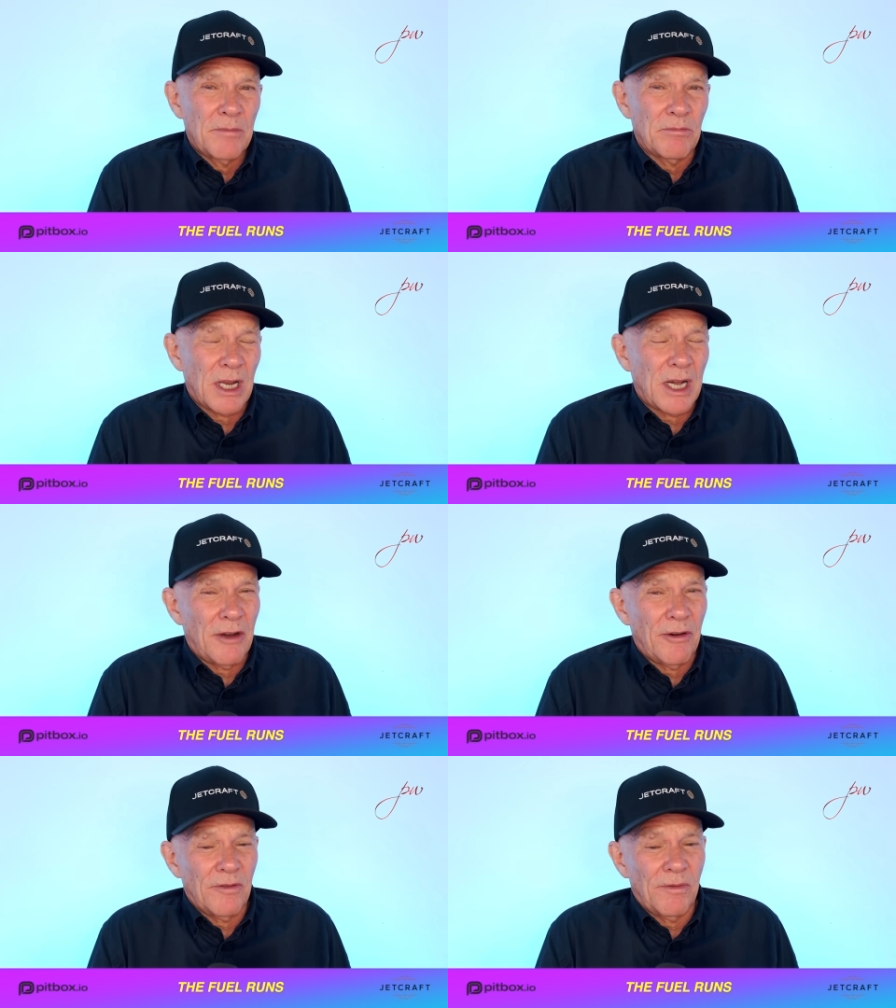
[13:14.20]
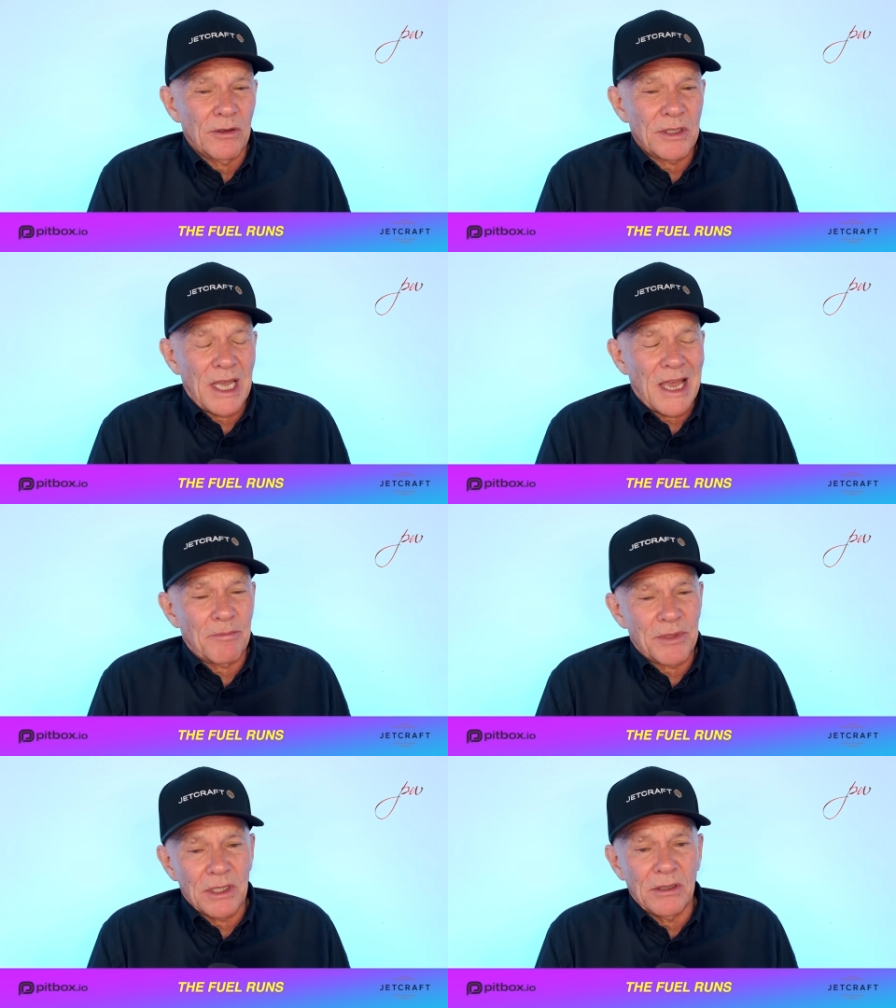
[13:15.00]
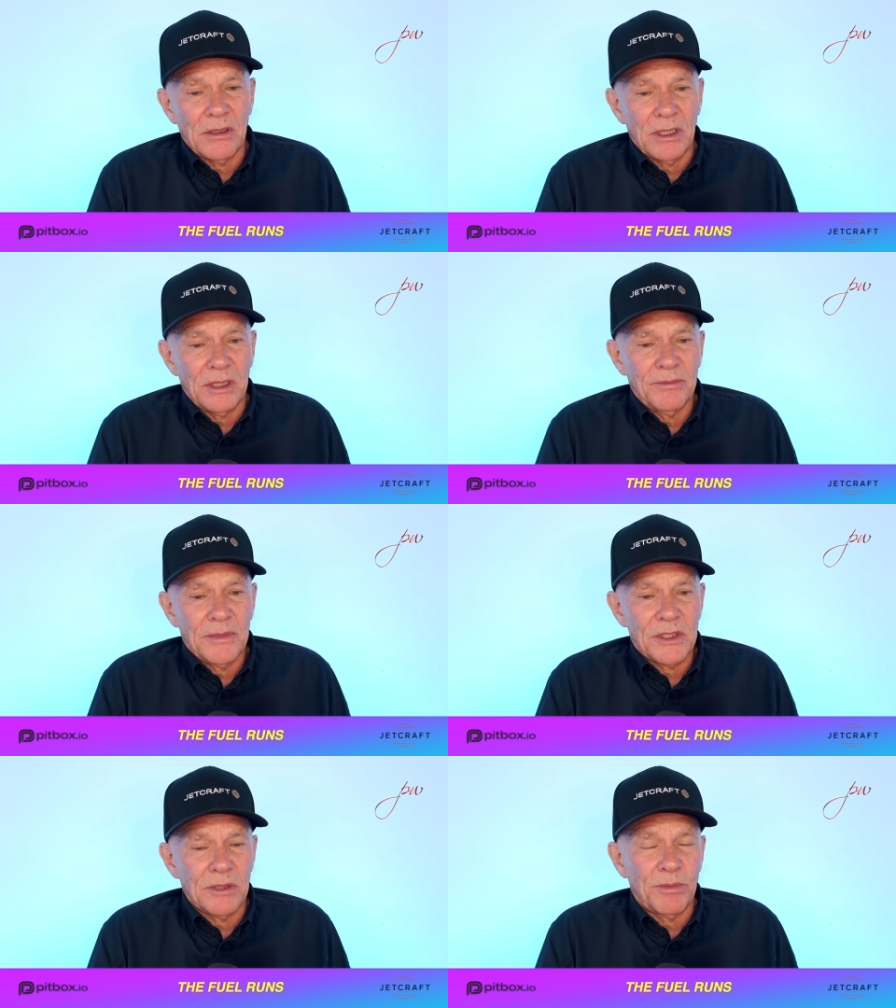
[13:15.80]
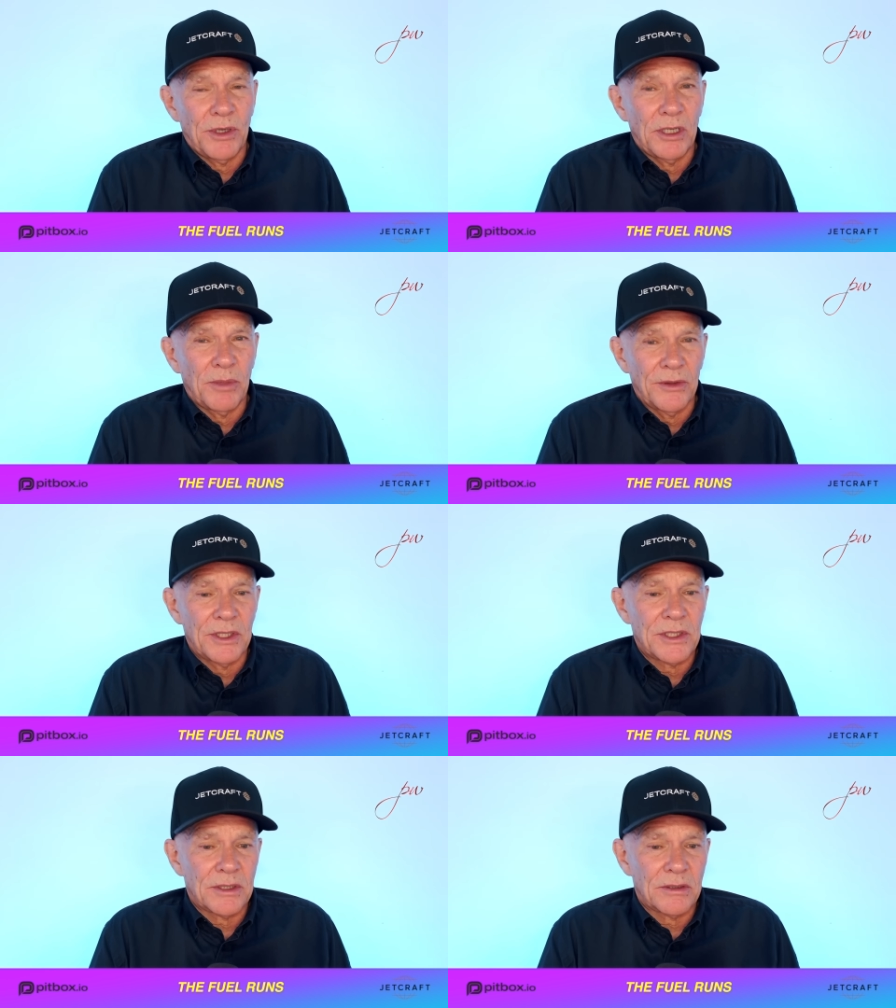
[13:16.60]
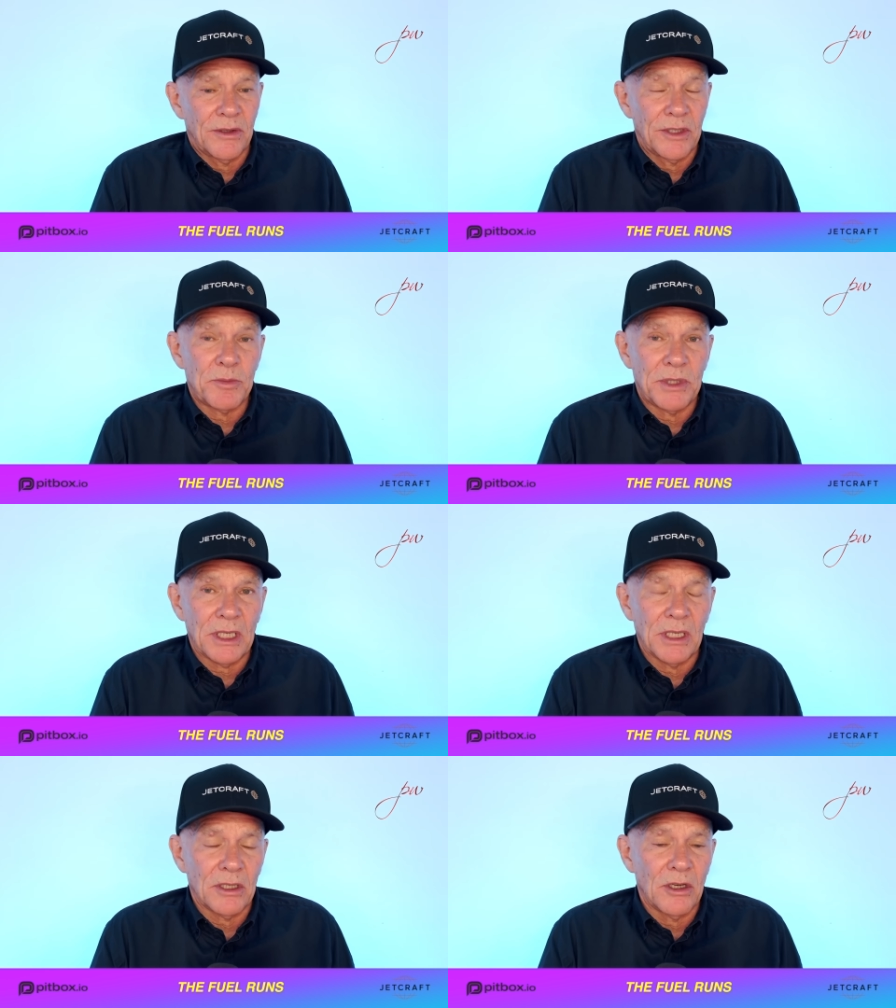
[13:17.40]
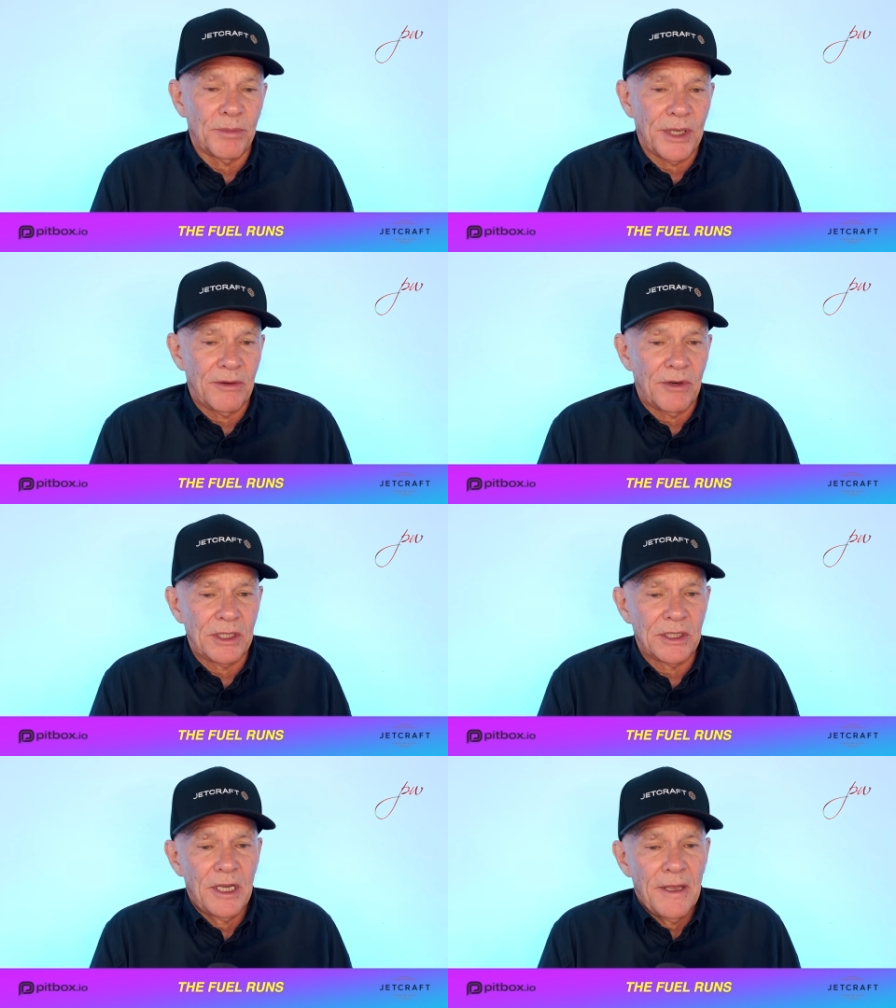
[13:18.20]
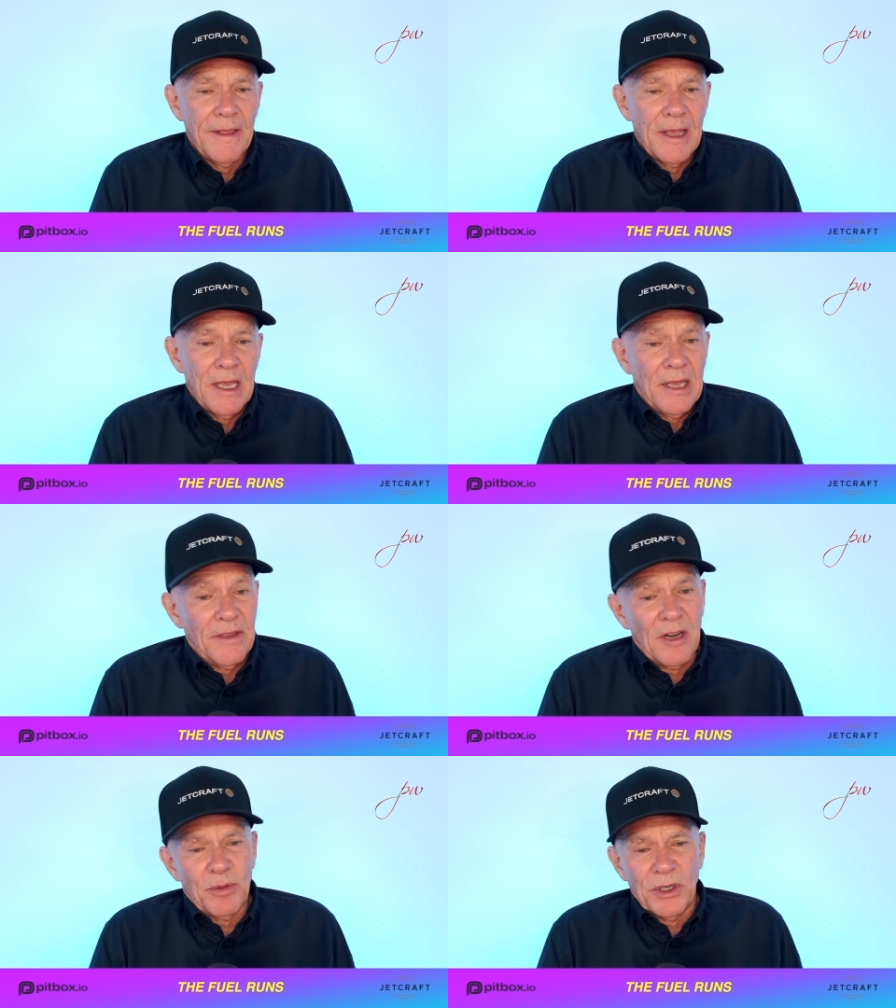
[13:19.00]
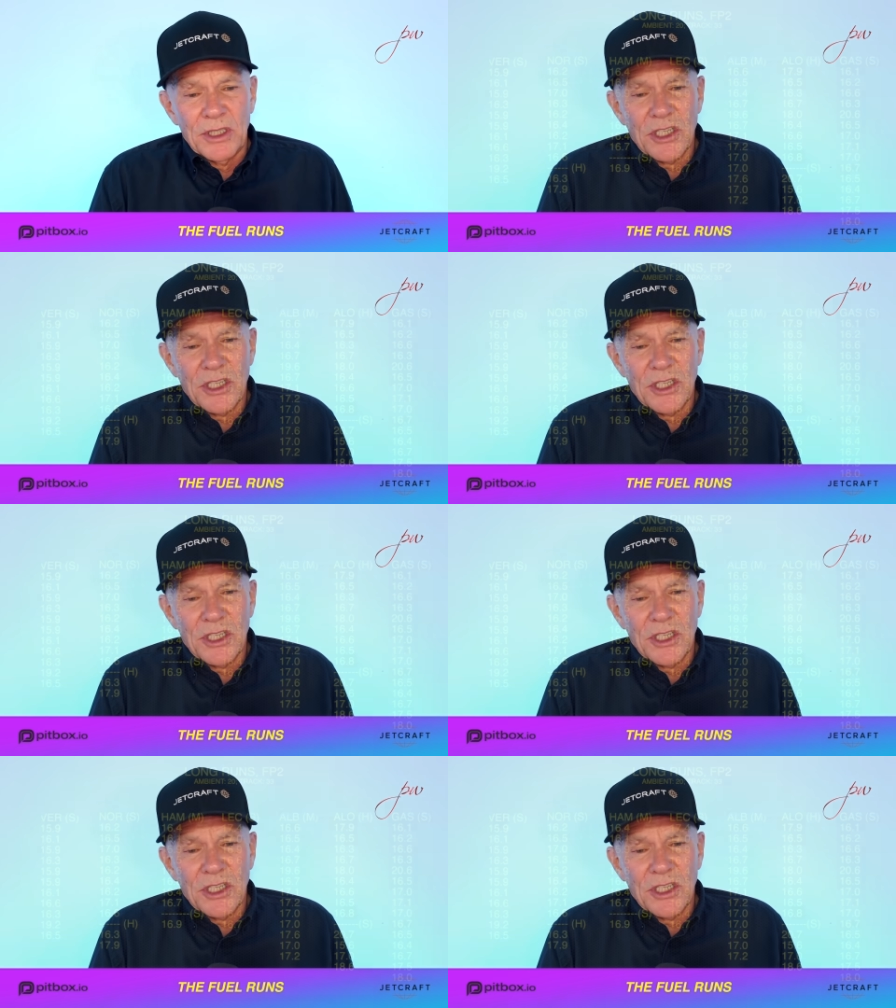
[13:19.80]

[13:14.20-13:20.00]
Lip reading: McLaren have looked absolutely superb on this particular compound range. Then I put in